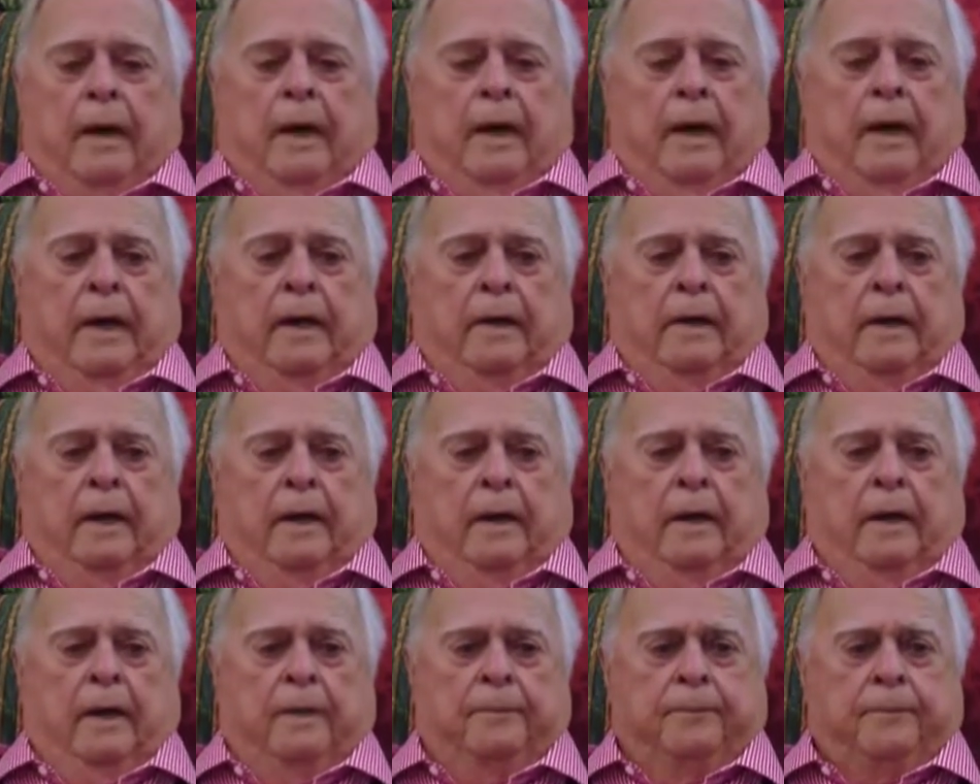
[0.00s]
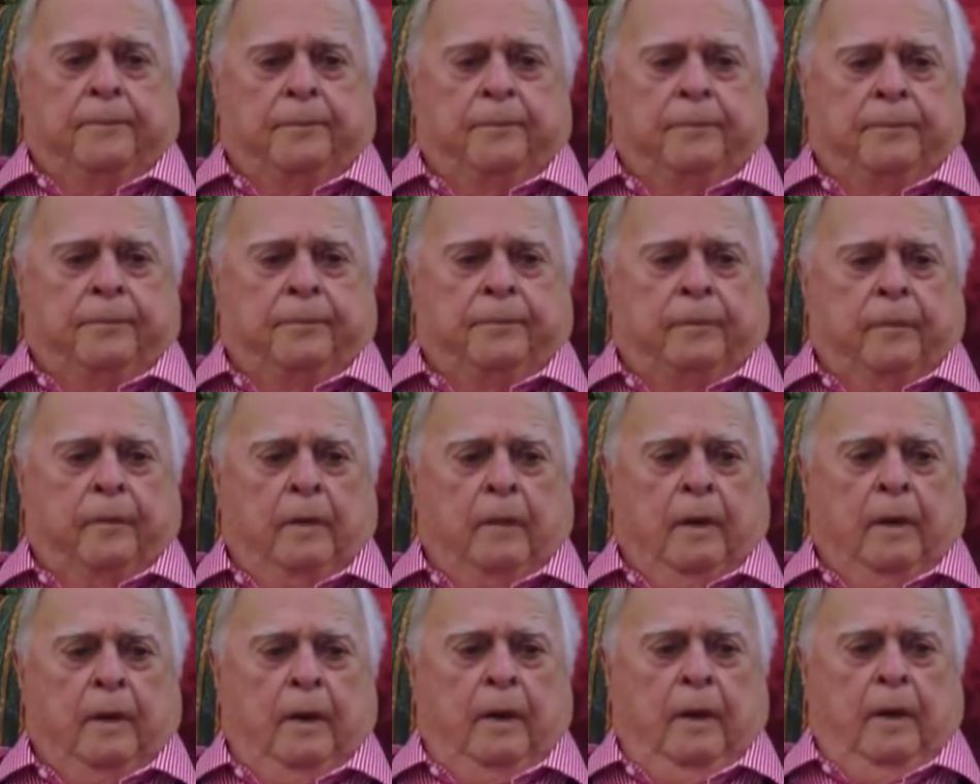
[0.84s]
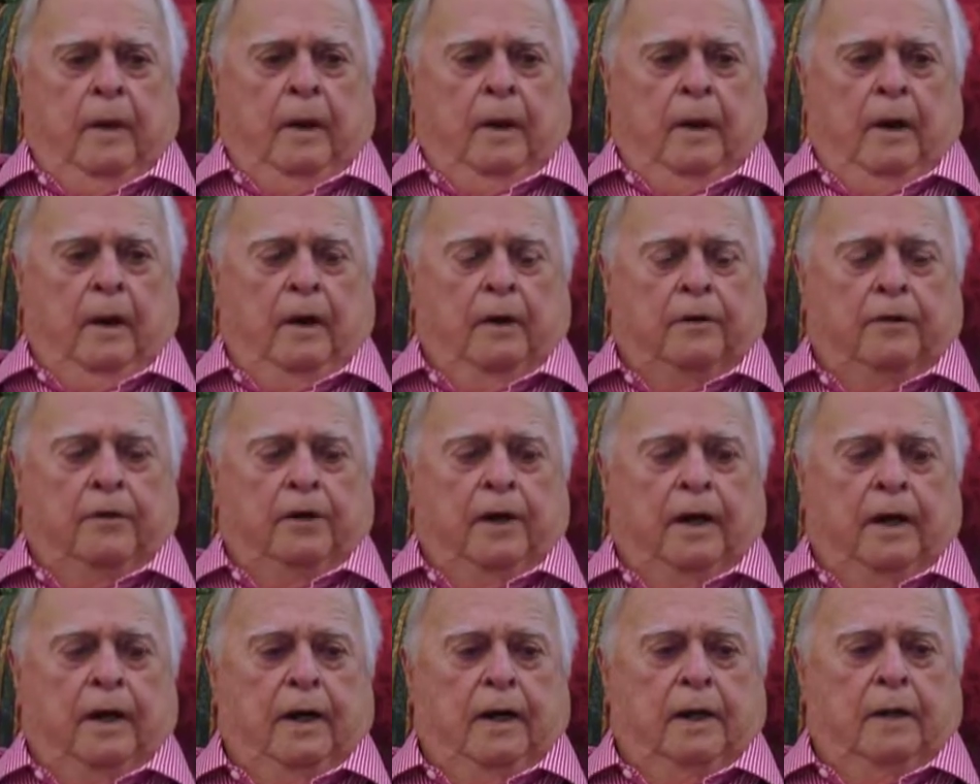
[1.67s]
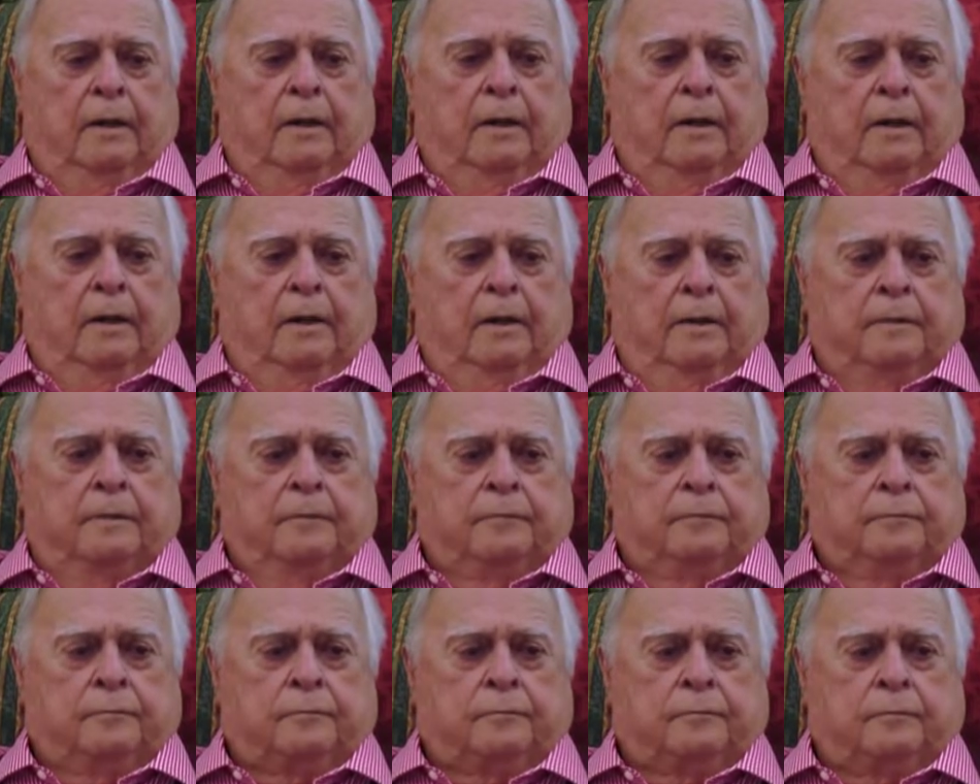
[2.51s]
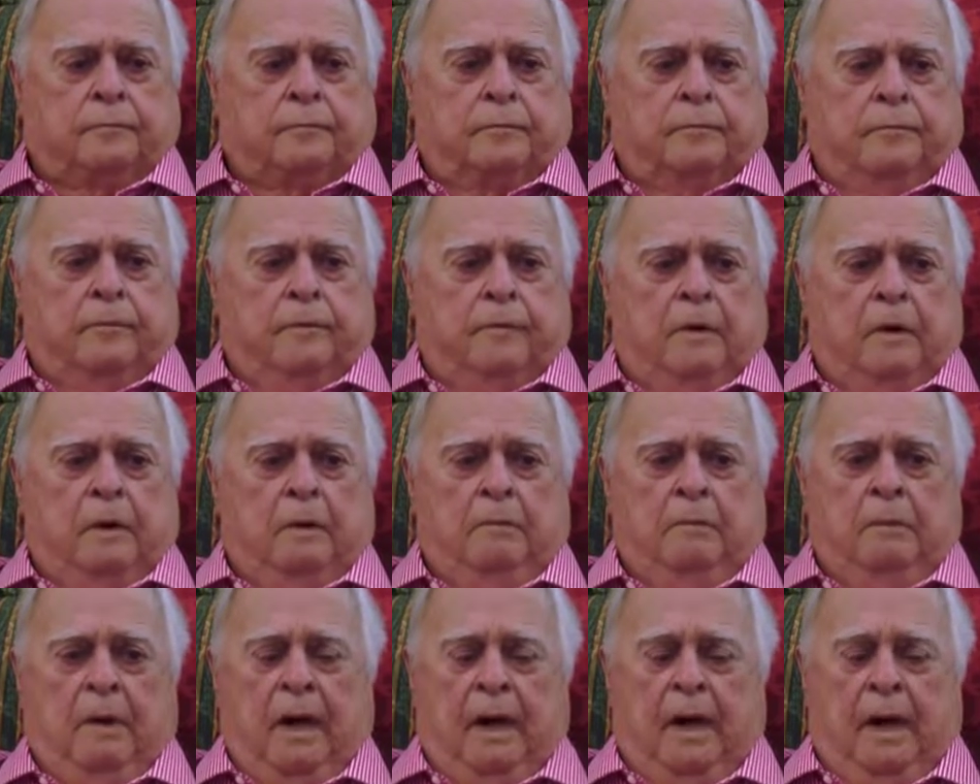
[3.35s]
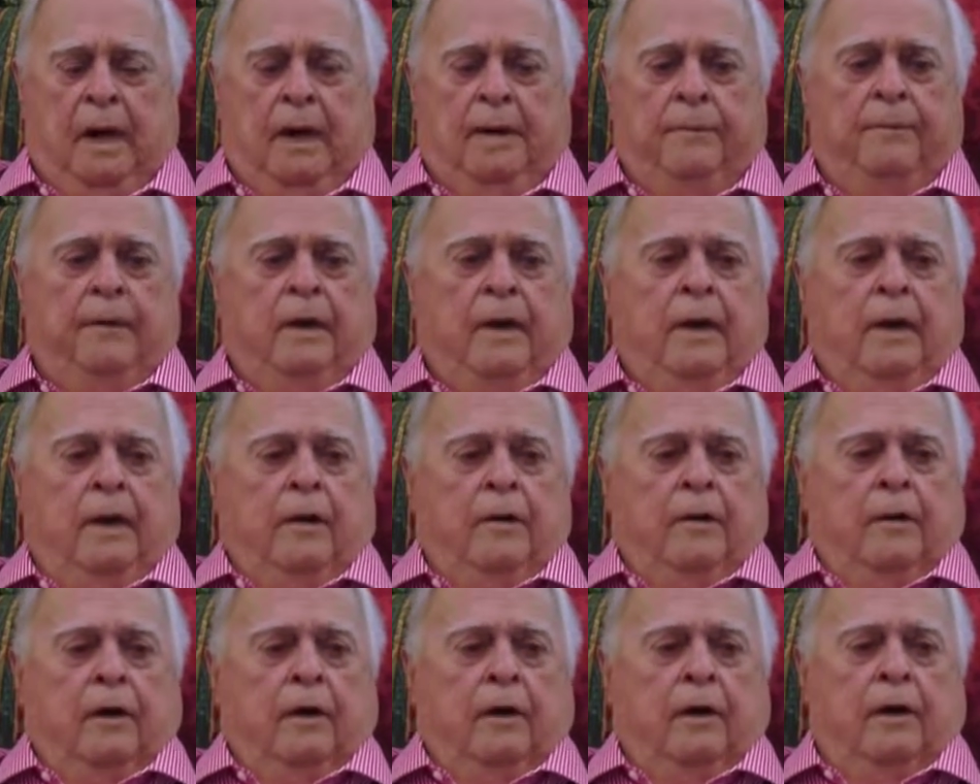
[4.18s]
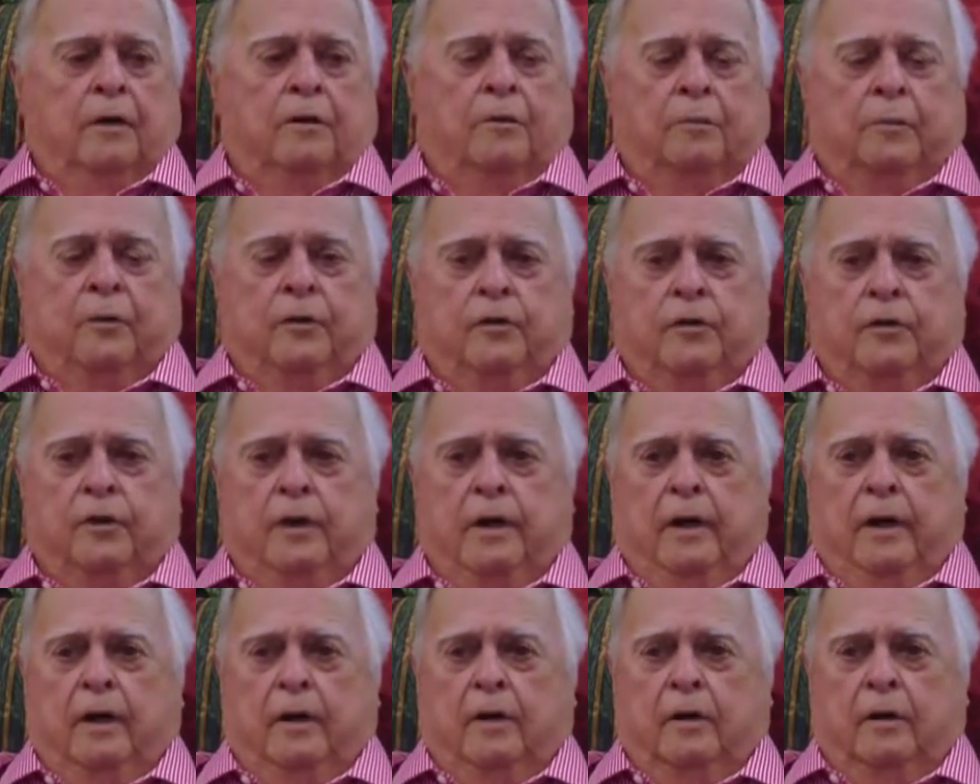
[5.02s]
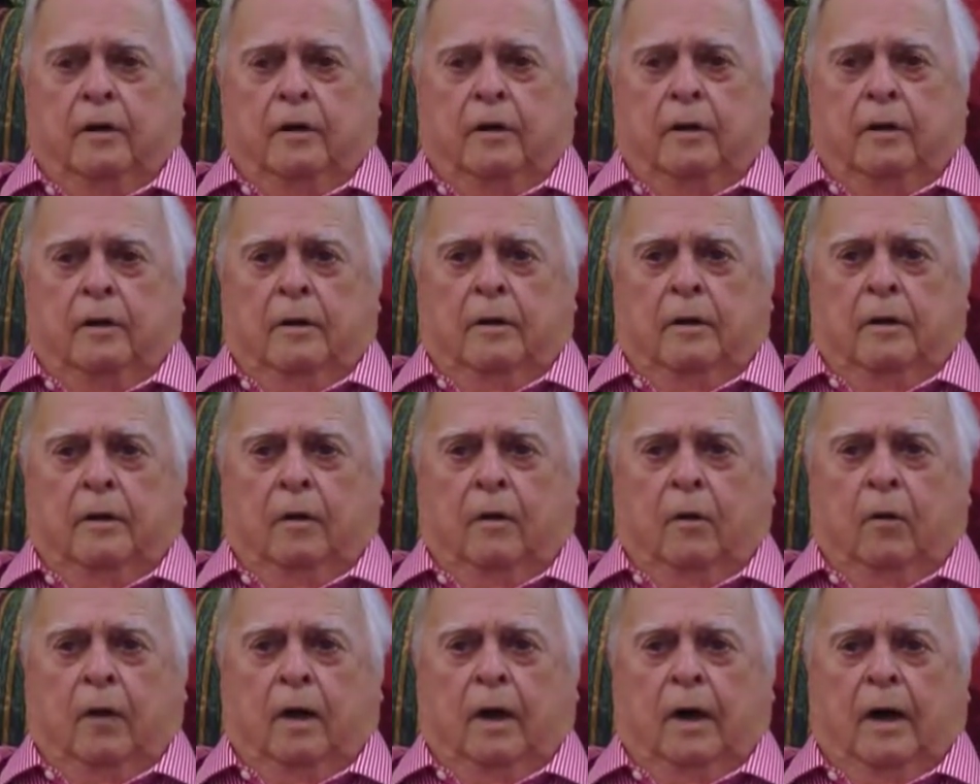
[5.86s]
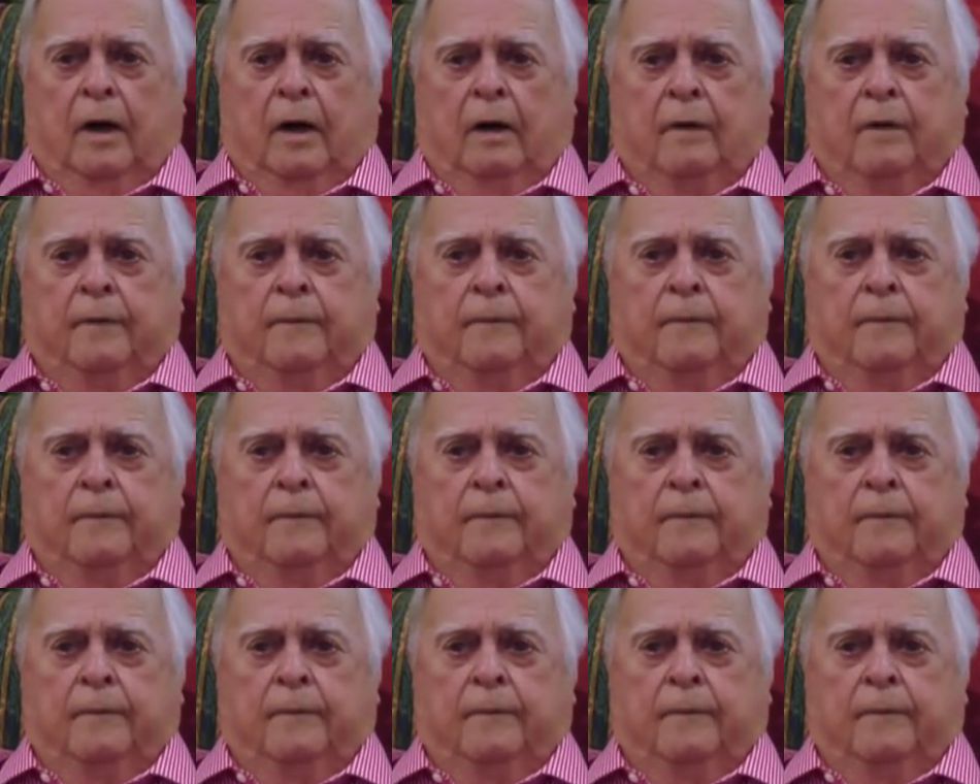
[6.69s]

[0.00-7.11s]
had a um, a child by the husband she had acquired